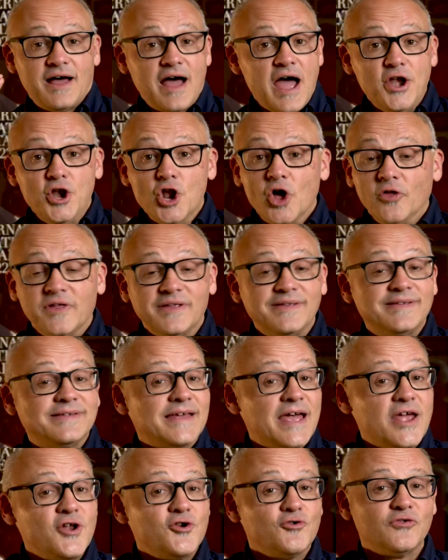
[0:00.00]
I know that
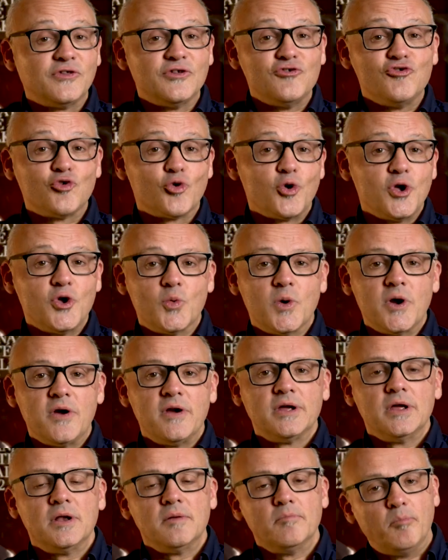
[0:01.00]
Sandra's enjoying
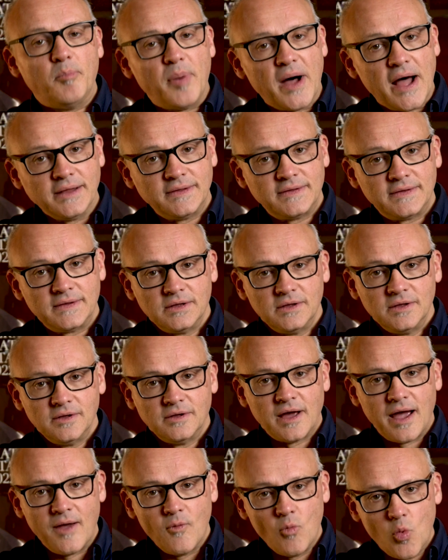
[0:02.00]
wearing it, but
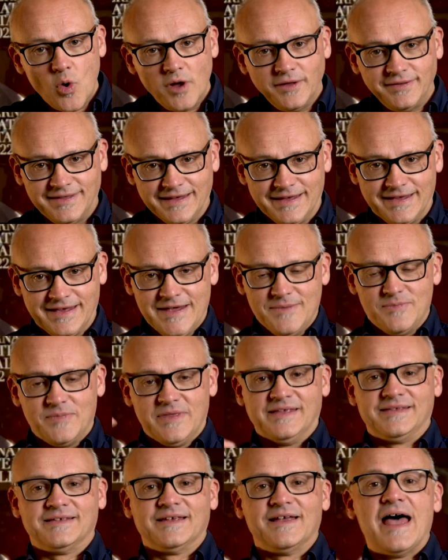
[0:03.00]
I want to keep
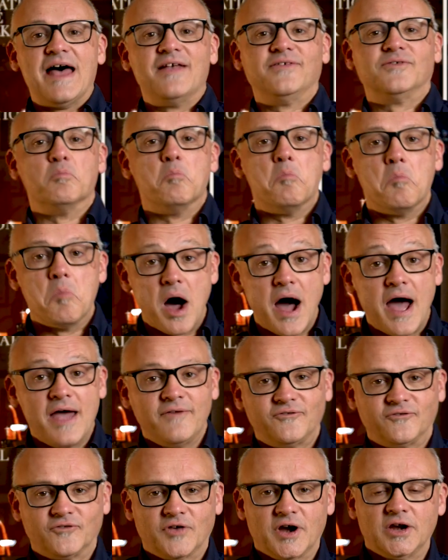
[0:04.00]
this as my
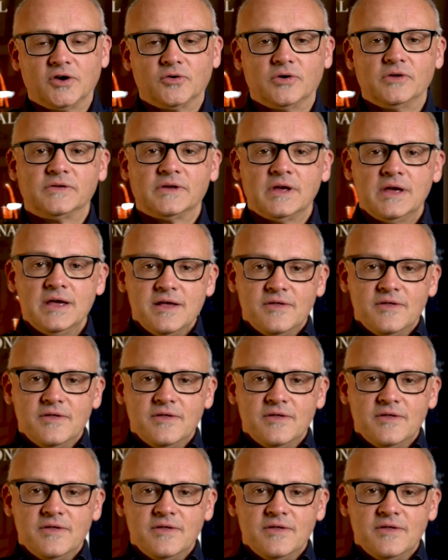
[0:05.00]
fragrance.